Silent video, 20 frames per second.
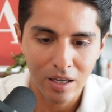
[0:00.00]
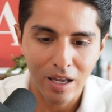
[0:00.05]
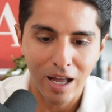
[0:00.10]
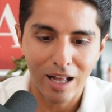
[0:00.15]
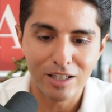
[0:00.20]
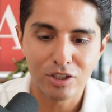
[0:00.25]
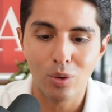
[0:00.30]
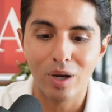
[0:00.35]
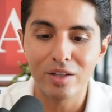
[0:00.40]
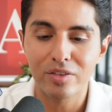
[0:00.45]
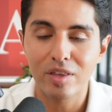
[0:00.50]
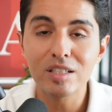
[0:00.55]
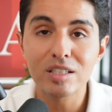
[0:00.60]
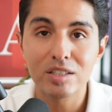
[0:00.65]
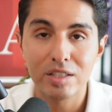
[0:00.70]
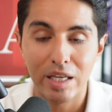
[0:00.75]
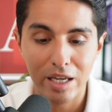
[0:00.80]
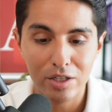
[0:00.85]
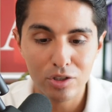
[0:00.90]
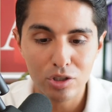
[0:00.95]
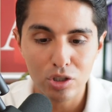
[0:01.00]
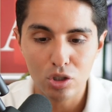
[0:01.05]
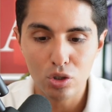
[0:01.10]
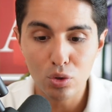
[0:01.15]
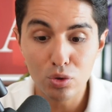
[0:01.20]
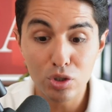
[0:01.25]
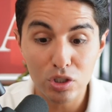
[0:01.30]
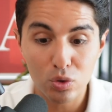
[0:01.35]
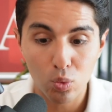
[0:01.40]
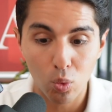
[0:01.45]
And so at this stage,
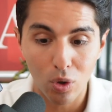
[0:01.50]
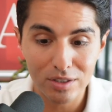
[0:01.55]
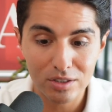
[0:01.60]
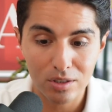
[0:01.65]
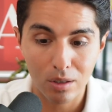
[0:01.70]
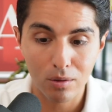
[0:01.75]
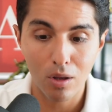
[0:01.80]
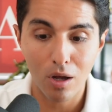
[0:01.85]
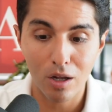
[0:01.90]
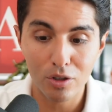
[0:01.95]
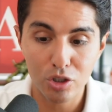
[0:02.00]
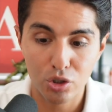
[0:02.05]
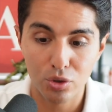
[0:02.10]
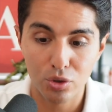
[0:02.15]
you just want to launch